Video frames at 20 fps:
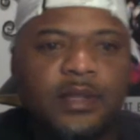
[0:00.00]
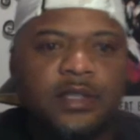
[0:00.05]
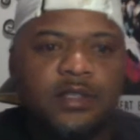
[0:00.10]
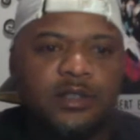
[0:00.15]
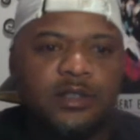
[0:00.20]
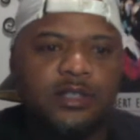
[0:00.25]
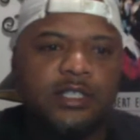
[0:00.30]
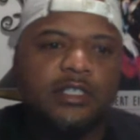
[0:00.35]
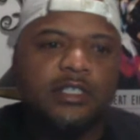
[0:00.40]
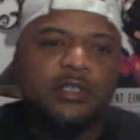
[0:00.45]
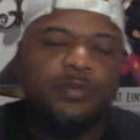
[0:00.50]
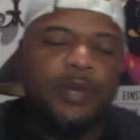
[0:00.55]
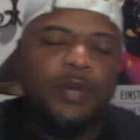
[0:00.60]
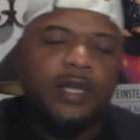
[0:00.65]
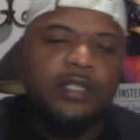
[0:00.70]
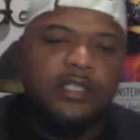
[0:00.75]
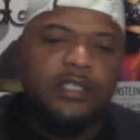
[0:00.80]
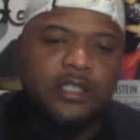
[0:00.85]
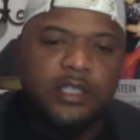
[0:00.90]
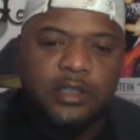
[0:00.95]
So this is
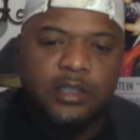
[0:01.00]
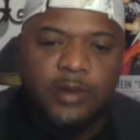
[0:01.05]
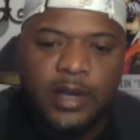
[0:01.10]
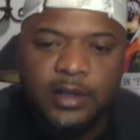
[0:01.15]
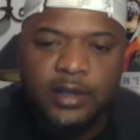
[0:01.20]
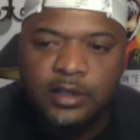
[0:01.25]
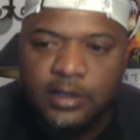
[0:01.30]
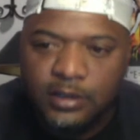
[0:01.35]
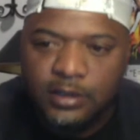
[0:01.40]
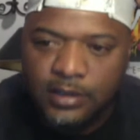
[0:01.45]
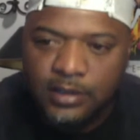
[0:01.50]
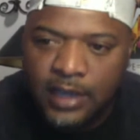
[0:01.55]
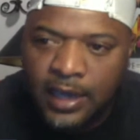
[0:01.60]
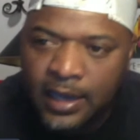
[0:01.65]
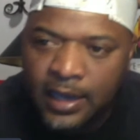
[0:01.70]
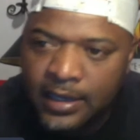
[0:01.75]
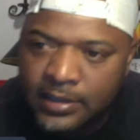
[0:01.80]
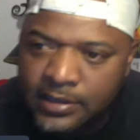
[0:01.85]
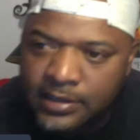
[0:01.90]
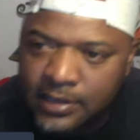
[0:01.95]
Pangaea right here,
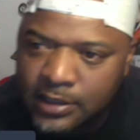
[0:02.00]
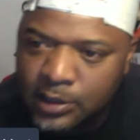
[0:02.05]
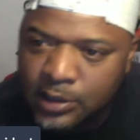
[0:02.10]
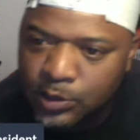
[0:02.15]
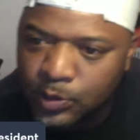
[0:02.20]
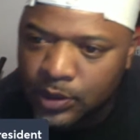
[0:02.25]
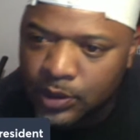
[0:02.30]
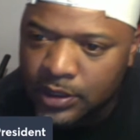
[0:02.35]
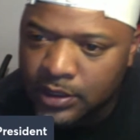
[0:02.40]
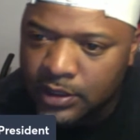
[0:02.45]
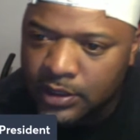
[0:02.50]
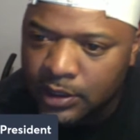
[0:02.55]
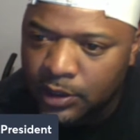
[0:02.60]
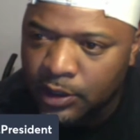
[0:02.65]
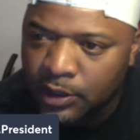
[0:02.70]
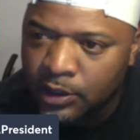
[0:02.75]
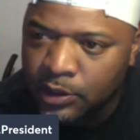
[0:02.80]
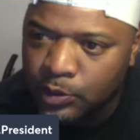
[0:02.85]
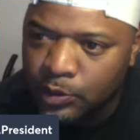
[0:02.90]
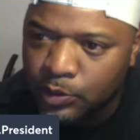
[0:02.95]
guys. This is when the
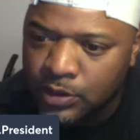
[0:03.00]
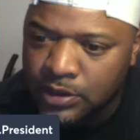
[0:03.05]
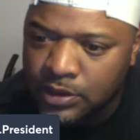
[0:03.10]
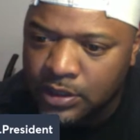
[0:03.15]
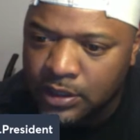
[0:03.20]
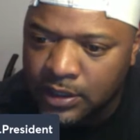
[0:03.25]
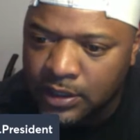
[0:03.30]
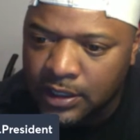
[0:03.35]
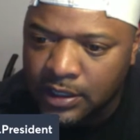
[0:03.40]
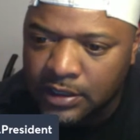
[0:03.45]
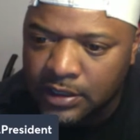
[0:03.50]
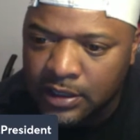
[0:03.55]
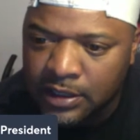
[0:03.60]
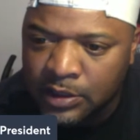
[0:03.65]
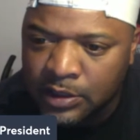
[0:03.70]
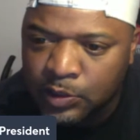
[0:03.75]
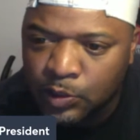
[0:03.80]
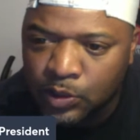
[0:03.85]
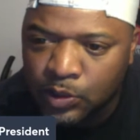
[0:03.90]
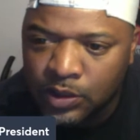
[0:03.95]
Earth was connected
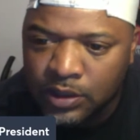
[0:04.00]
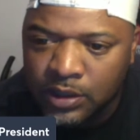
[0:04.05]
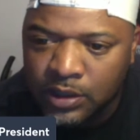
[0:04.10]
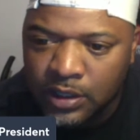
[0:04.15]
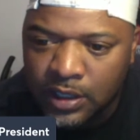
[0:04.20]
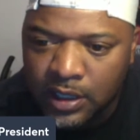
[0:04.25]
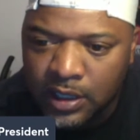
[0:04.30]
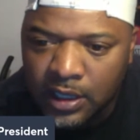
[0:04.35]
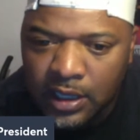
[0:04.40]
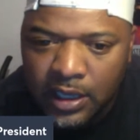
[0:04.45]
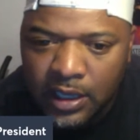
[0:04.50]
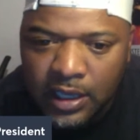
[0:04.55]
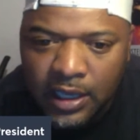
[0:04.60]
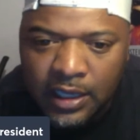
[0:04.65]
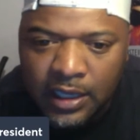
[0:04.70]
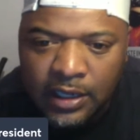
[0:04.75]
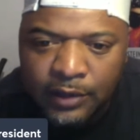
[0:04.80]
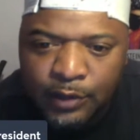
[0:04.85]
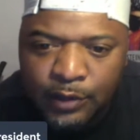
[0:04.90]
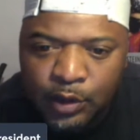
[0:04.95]
as one.
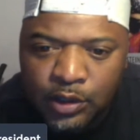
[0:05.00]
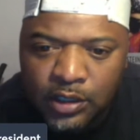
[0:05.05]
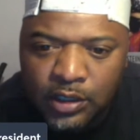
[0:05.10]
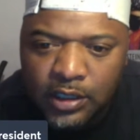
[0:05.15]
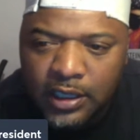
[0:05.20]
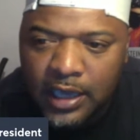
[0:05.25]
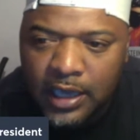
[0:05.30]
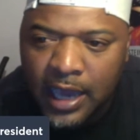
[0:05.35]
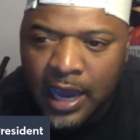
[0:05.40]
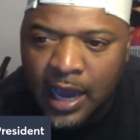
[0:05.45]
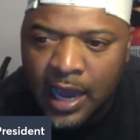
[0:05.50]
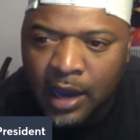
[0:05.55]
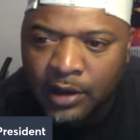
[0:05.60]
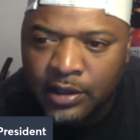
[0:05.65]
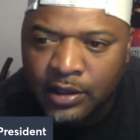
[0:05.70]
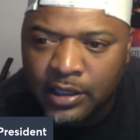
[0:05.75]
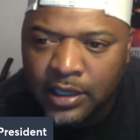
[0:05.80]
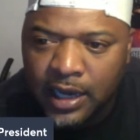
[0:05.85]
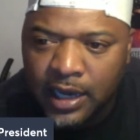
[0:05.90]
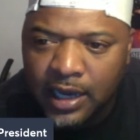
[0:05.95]
And if you look at all
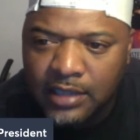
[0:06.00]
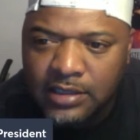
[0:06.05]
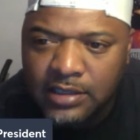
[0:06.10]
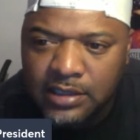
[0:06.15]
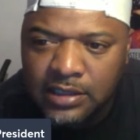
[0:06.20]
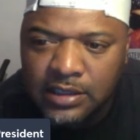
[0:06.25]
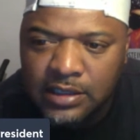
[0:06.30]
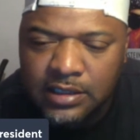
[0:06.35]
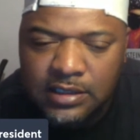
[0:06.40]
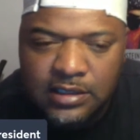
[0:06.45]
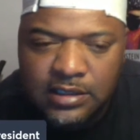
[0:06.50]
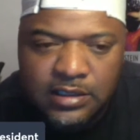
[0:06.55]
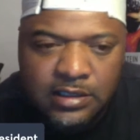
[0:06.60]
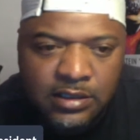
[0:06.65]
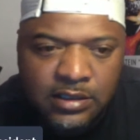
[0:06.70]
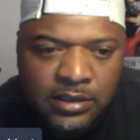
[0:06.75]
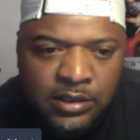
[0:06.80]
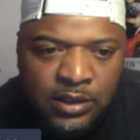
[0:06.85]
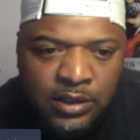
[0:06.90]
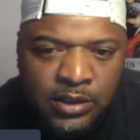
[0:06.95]
the continents,
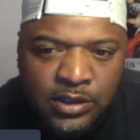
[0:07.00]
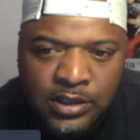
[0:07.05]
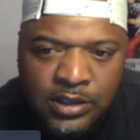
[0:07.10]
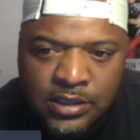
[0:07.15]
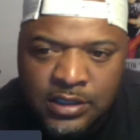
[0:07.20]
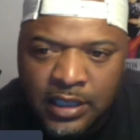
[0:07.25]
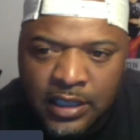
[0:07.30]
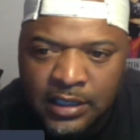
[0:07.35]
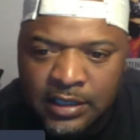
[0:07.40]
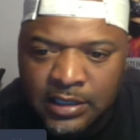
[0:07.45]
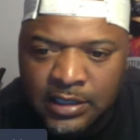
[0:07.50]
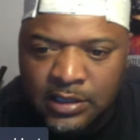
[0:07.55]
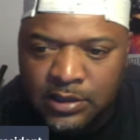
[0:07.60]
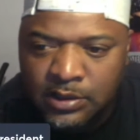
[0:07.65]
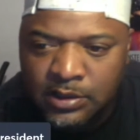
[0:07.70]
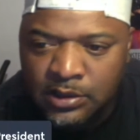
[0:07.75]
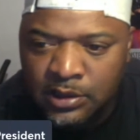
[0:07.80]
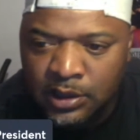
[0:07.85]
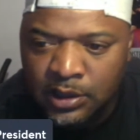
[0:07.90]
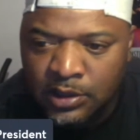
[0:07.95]
just take this,
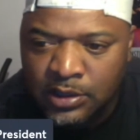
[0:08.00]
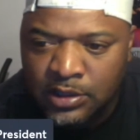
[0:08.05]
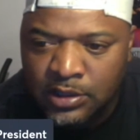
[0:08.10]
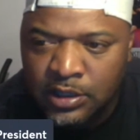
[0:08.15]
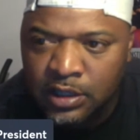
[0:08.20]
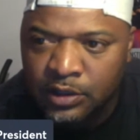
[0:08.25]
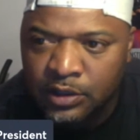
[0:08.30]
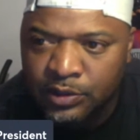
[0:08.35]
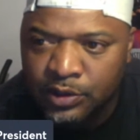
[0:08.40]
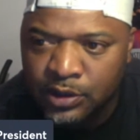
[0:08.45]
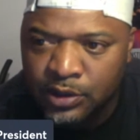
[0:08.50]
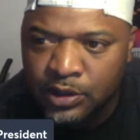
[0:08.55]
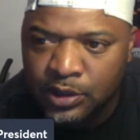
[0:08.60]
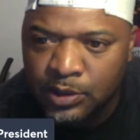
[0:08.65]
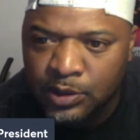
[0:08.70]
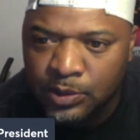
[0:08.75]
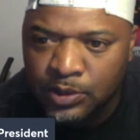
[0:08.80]
this colorful looking